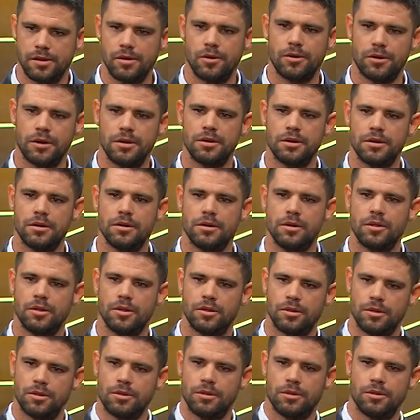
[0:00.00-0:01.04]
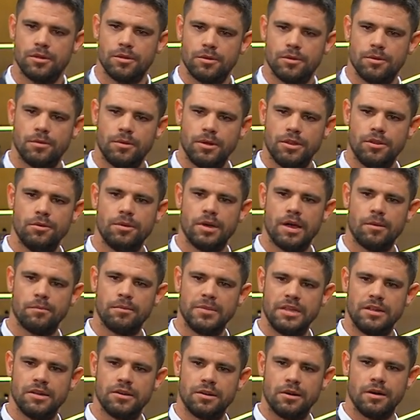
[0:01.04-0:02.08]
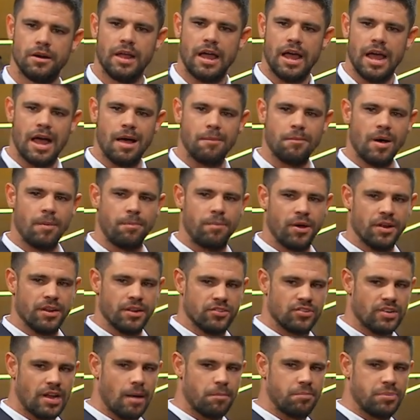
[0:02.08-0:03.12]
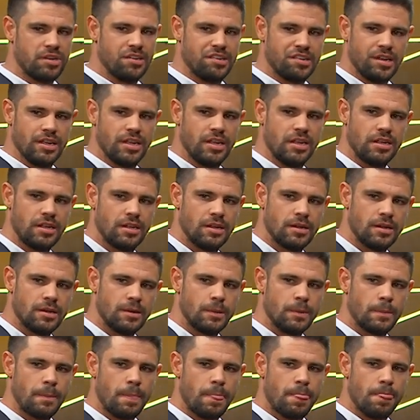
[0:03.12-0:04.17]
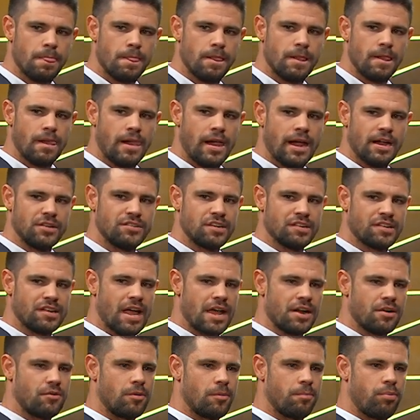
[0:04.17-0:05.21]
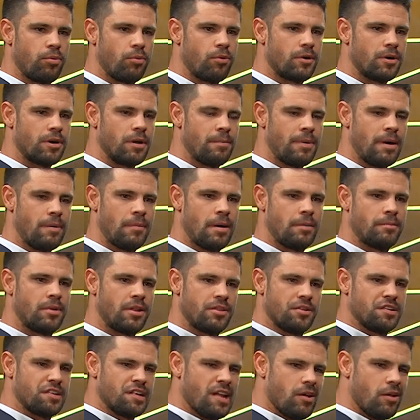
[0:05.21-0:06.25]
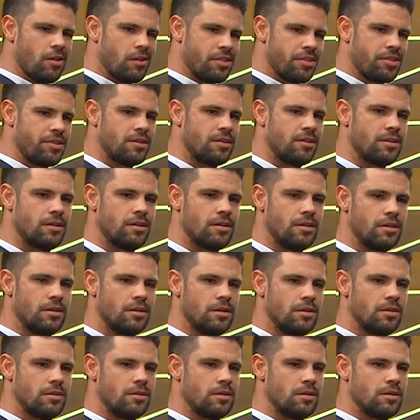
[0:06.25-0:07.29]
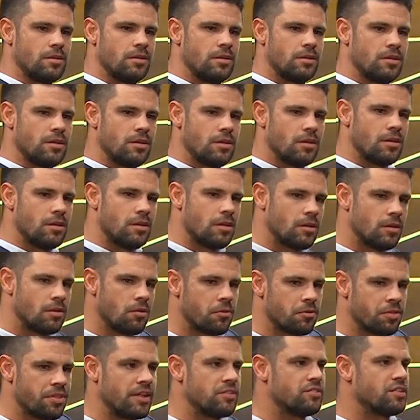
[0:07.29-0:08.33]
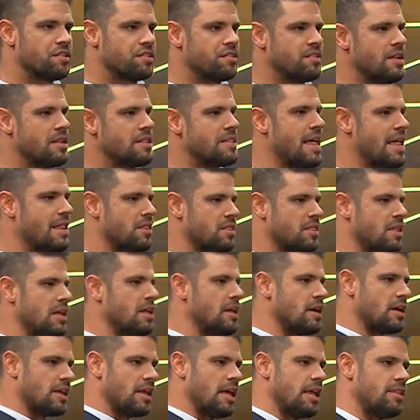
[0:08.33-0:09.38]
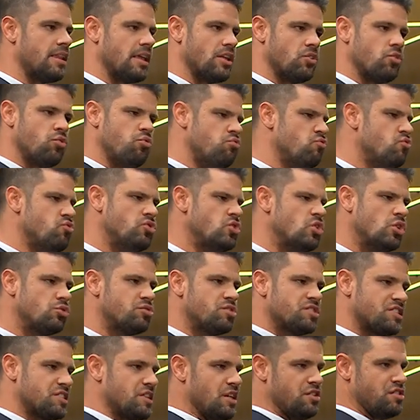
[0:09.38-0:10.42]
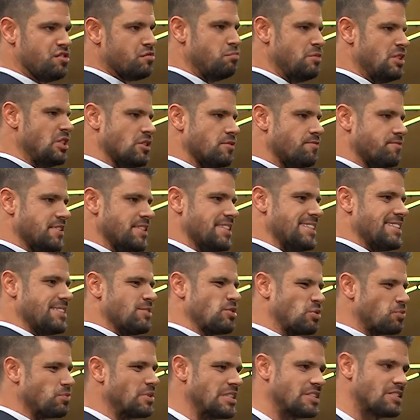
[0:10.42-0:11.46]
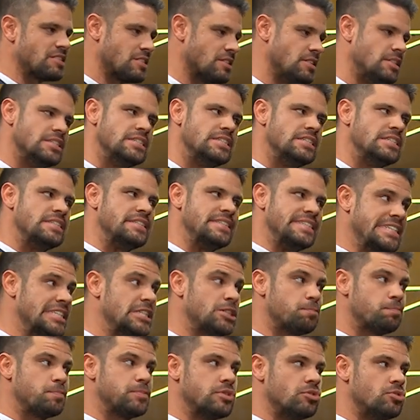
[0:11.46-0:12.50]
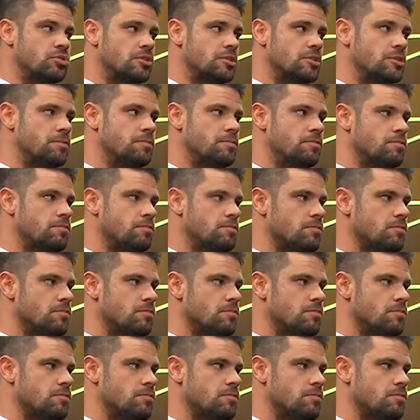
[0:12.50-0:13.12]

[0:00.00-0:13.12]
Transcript: Lord, will you help me here? I'm up on a choppy sea. I just got a report about my mother's health. Lord, they just did that thing again that you know sends me off in that direction. Help, Lord.